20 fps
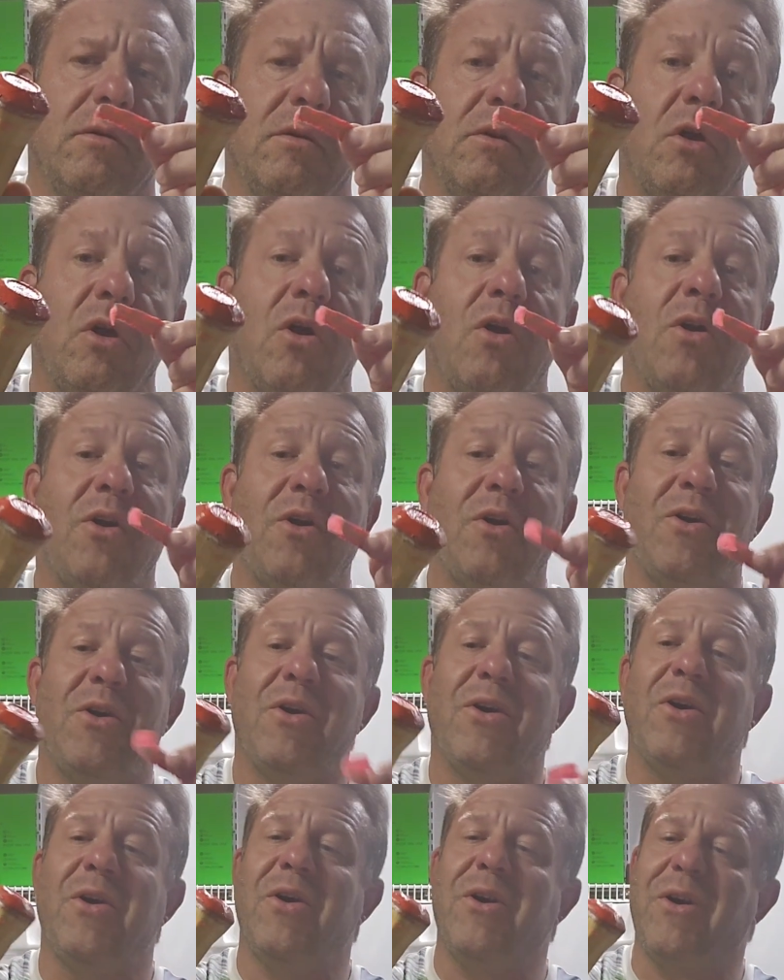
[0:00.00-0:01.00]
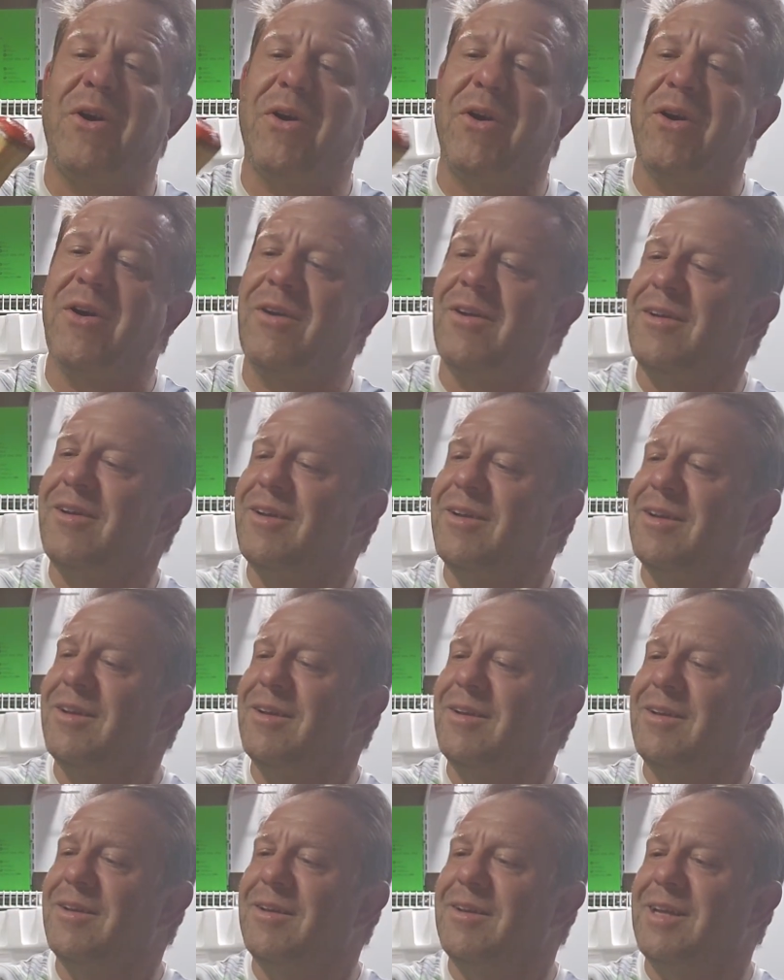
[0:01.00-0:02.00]
Ha ha ha ha.
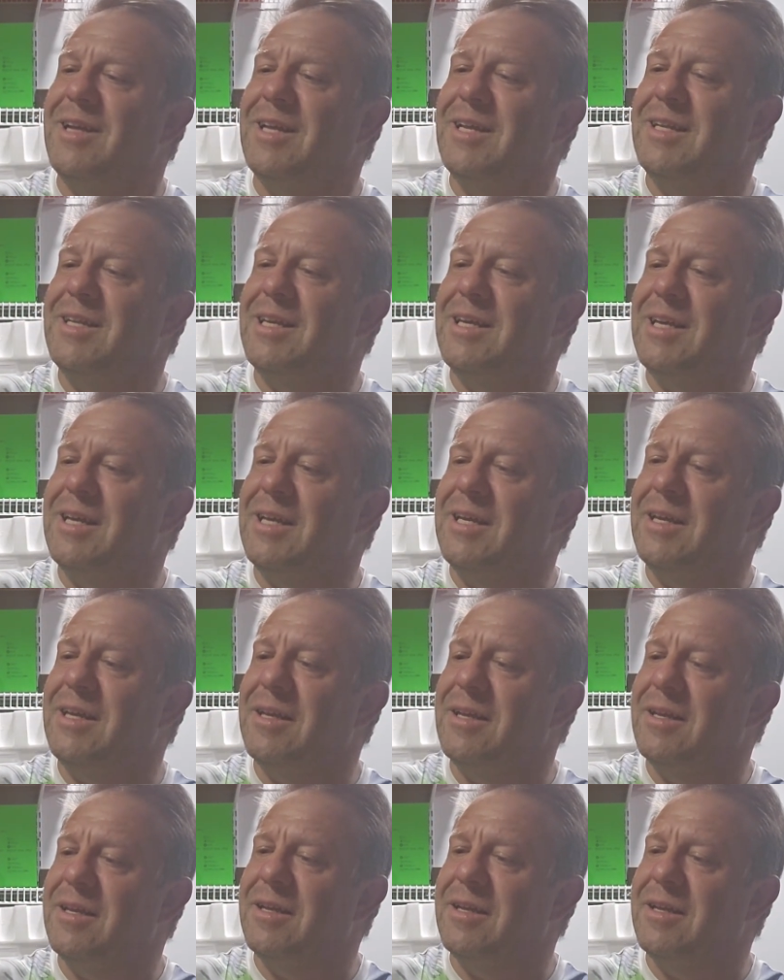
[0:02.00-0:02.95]
It did.